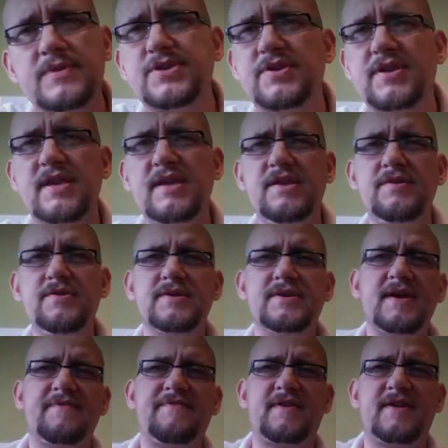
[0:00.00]
but you
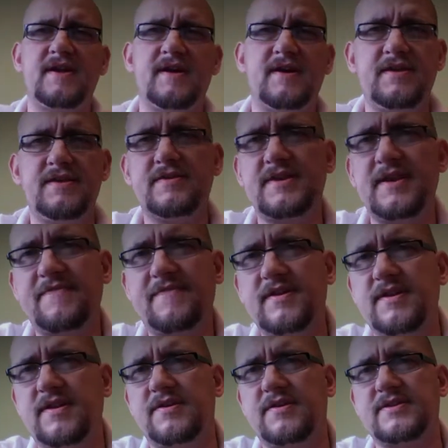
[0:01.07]
can definitely
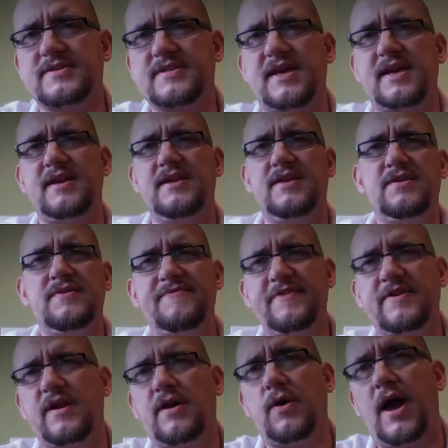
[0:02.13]
go to the site. You
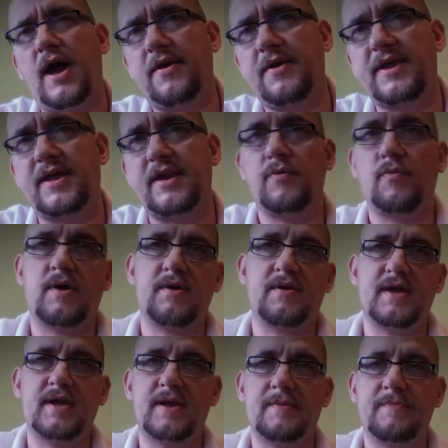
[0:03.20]
can figure out how to get it,
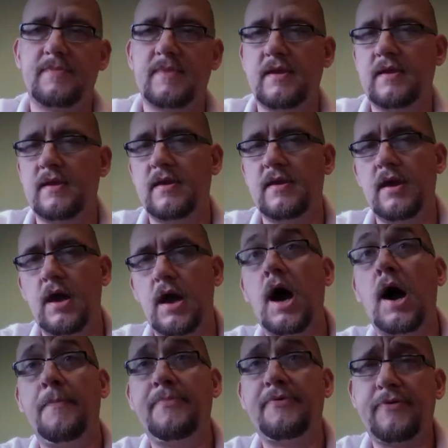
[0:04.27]
where to get it.
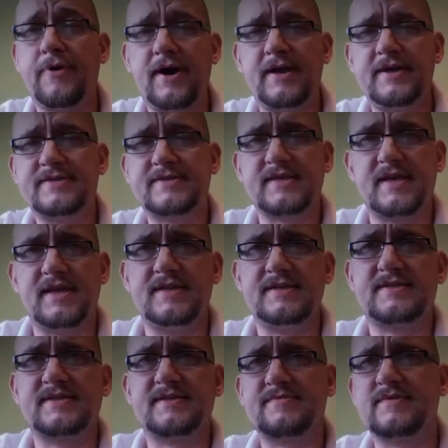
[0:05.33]
Price,
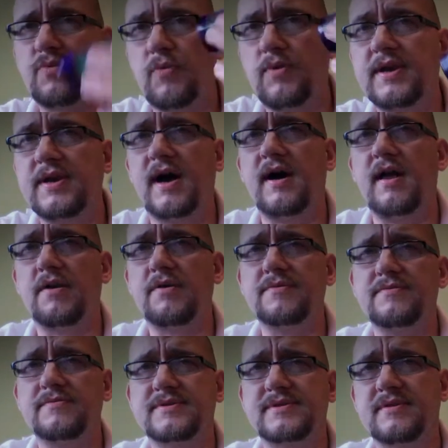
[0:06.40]
it's $20
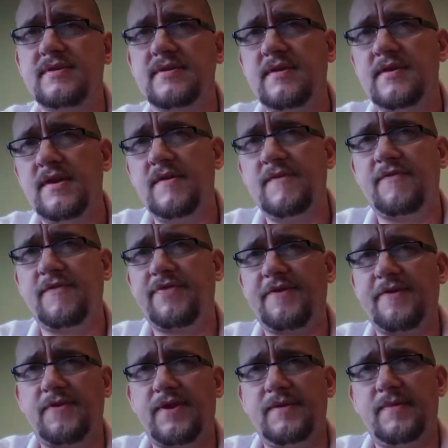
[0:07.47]

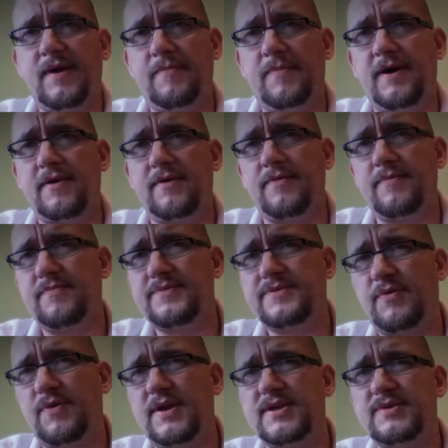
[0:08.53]
for 30 ml bottle,
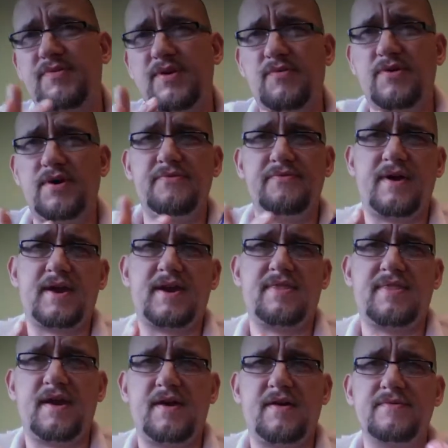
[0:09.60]
20, 21
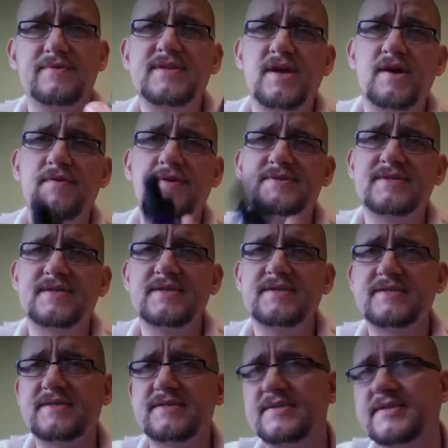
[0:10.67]
right in there. So it's
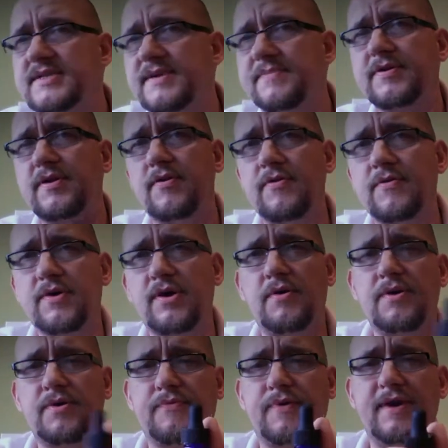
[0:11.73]
the typical
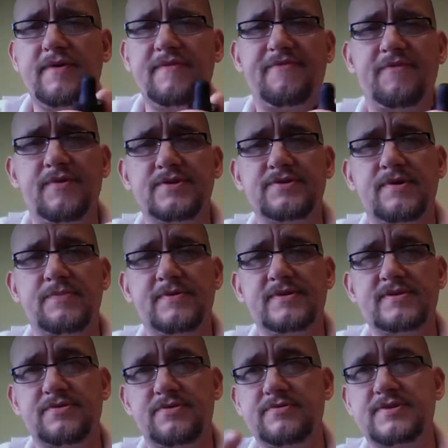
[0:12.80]
going rate for a
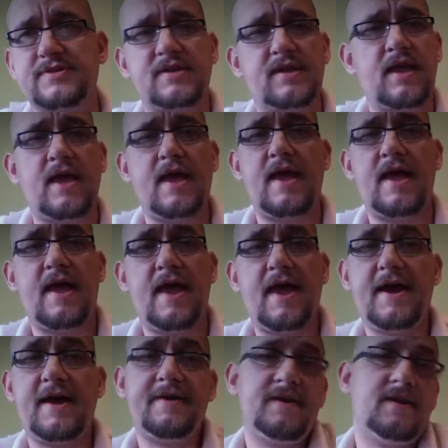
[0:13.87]
dripping juice.
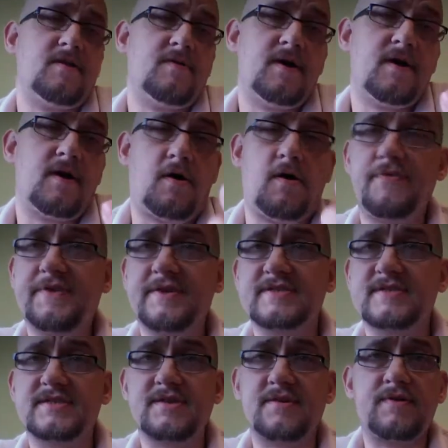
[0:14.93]
And you know what? All
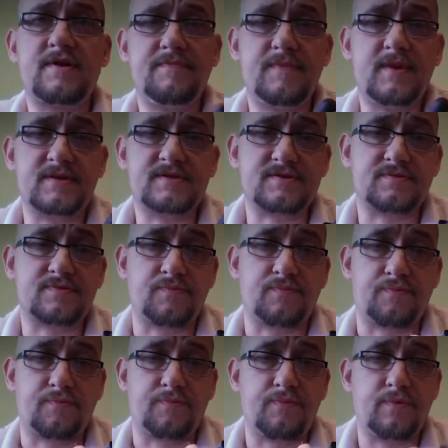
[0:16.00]
things considered, it's
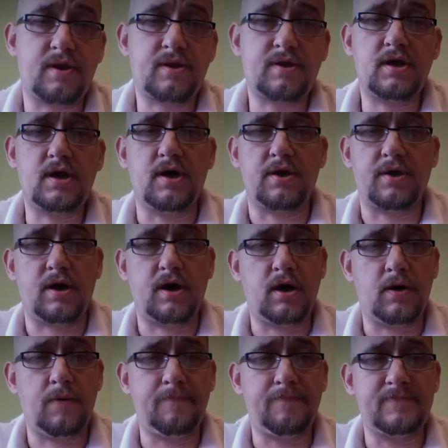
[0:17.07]
really good.
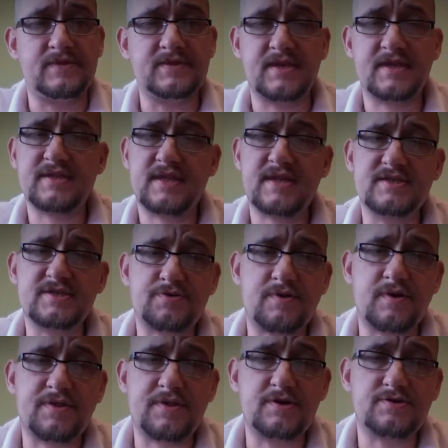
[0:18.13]
The nicotine
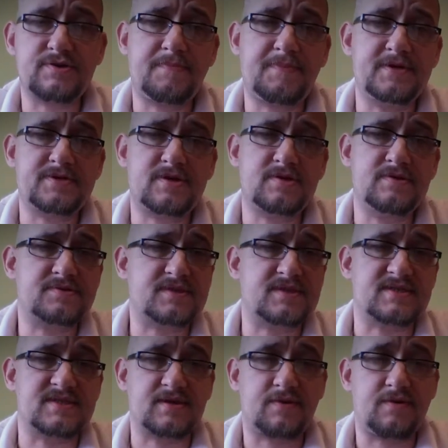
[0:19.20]
strength of the dripping
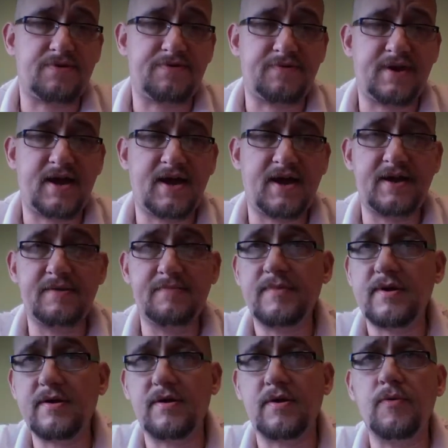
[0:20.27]
juice is 0 through
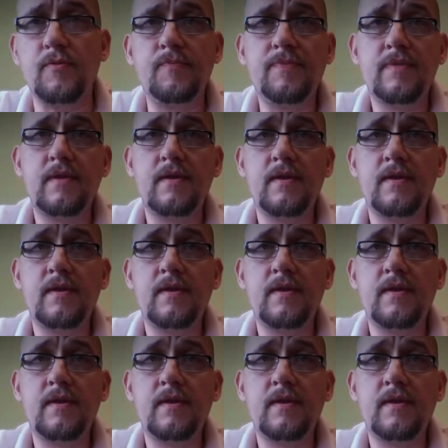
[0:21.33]
9 mil.